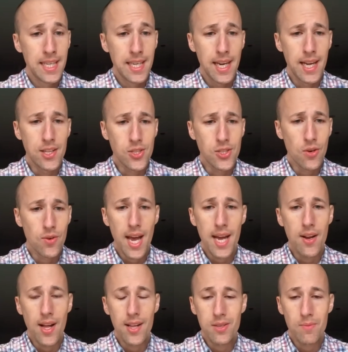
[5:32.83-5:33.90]
And so, yeah,
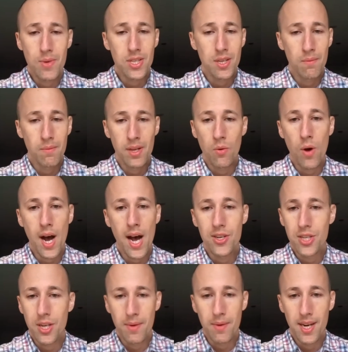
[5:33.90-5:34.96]
no, that's going to be something to
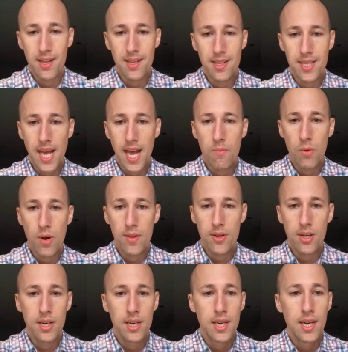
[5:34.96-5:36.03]
watch coming into this game,
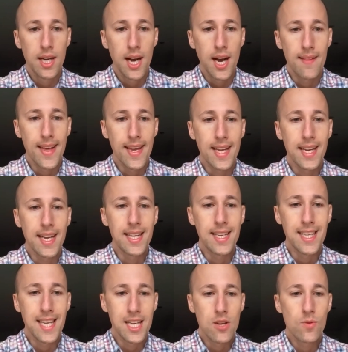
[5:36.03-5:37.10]
whether they can
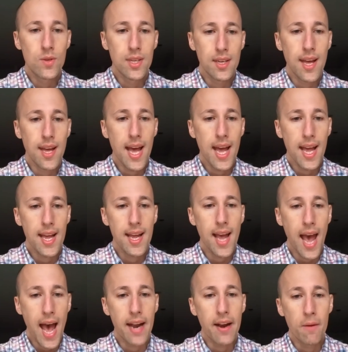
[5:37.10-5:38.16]
continue to
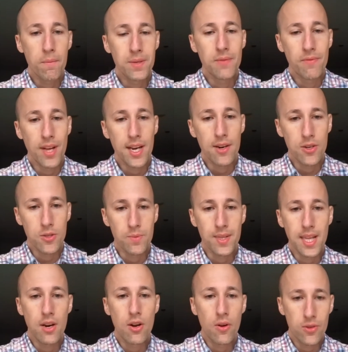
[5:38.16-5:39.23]
hat up defenders, but
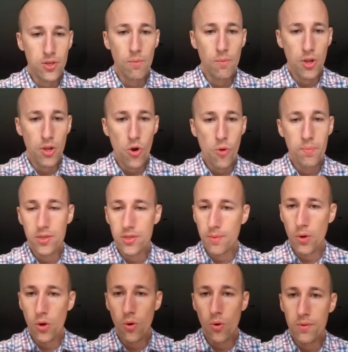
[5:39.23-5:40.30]
then also blow open some
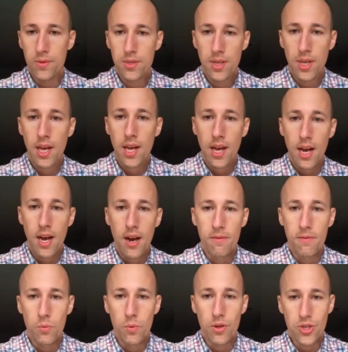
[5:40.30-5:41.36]
holes
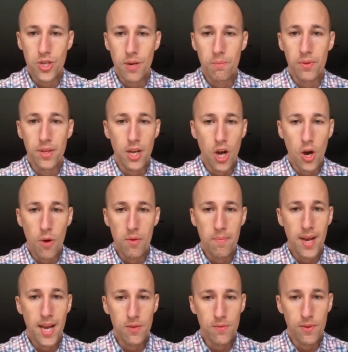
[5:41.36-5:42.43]
for Will Shipley, Kobe
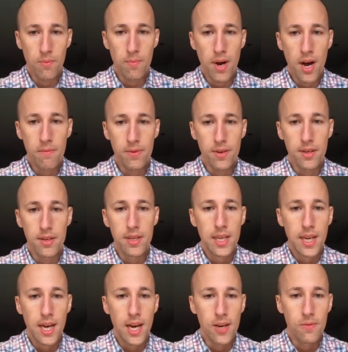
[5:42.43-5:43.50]
Pace, Phil Maffa
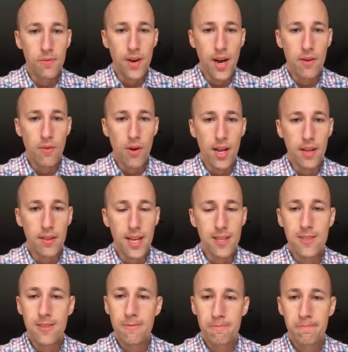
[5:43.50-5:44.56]
to find running
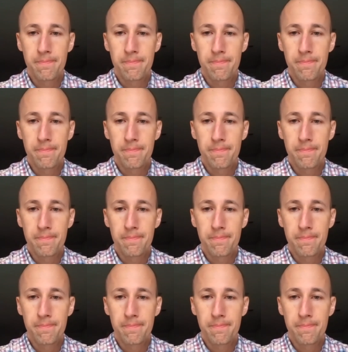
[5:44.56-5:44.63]
lanes.